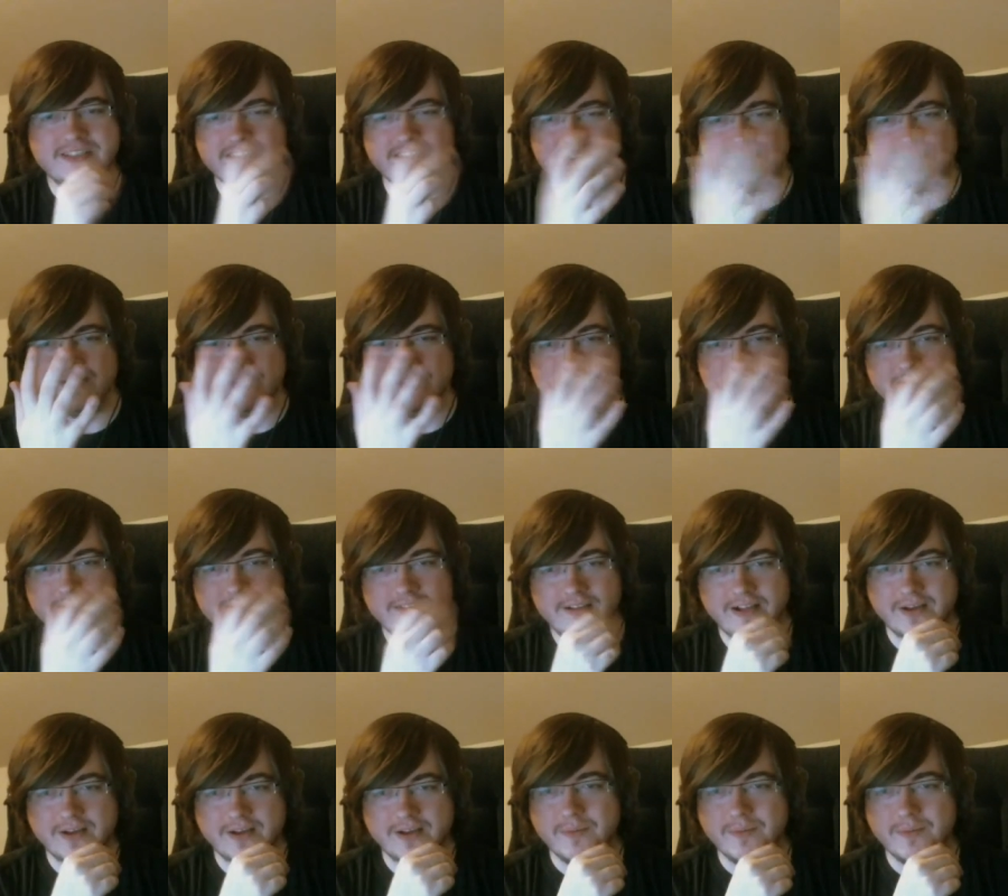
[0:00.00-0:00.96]
still,
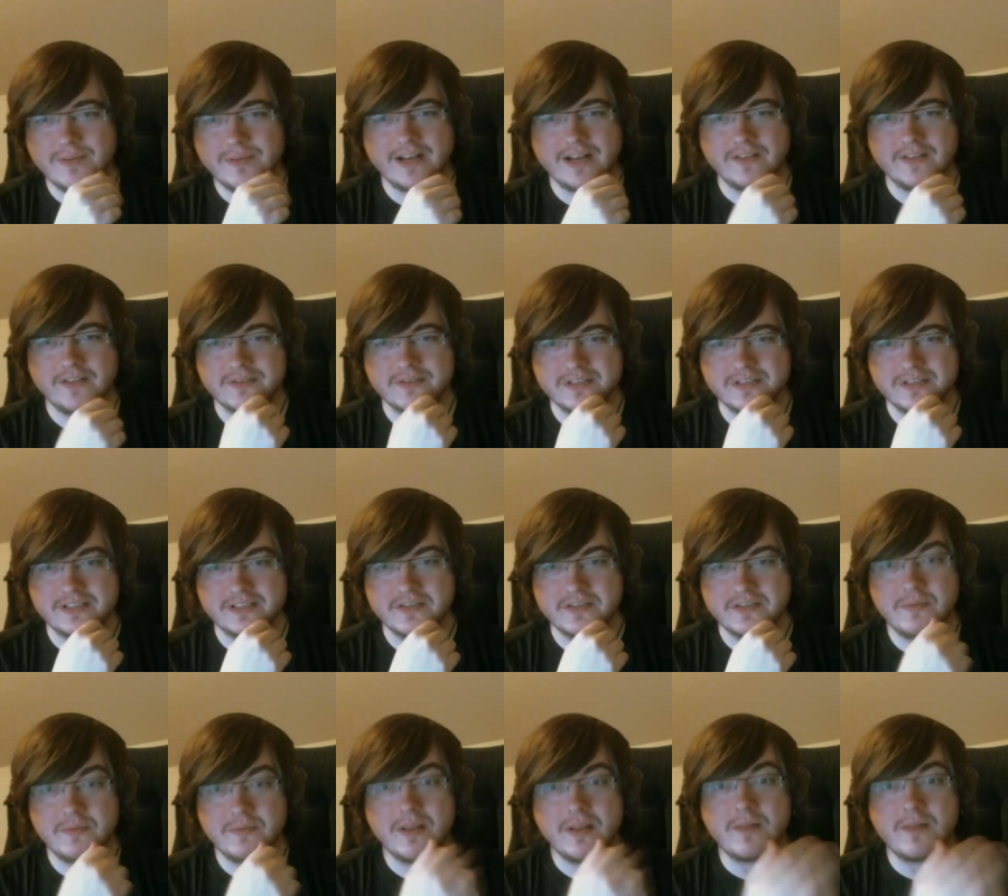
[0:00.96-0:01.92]
I don't want to play it on 360. I
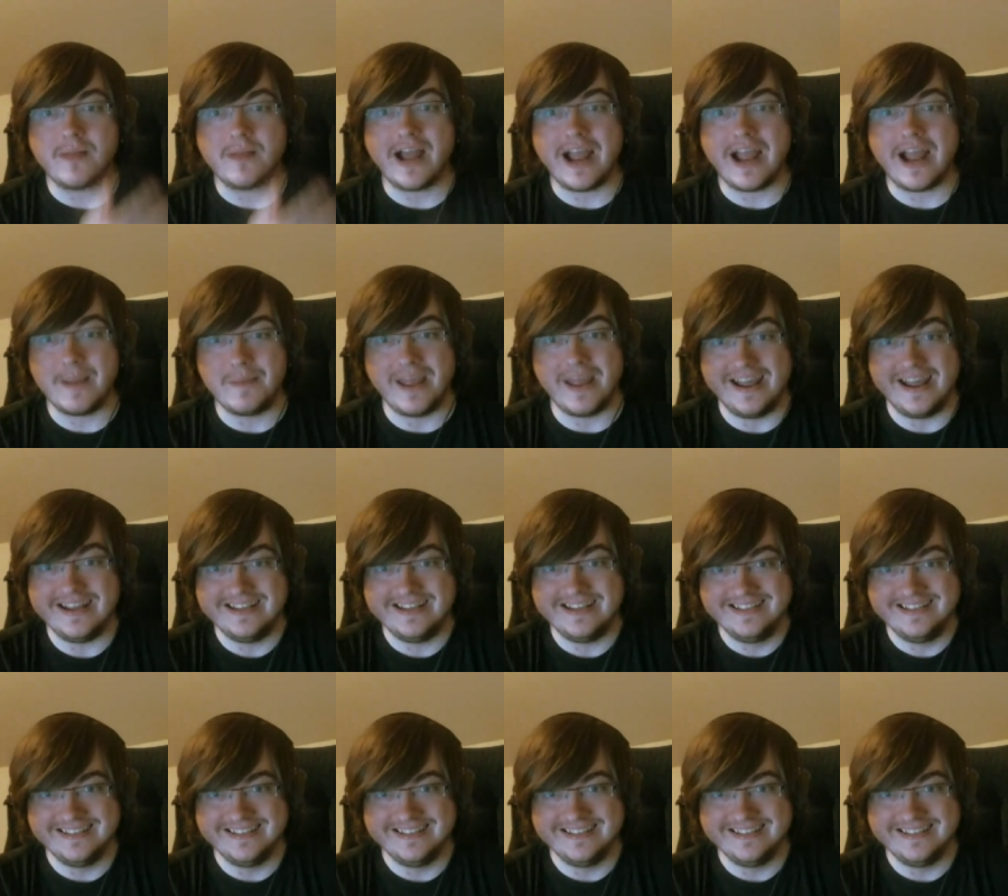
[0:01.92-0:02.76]
want to play it on my iPad.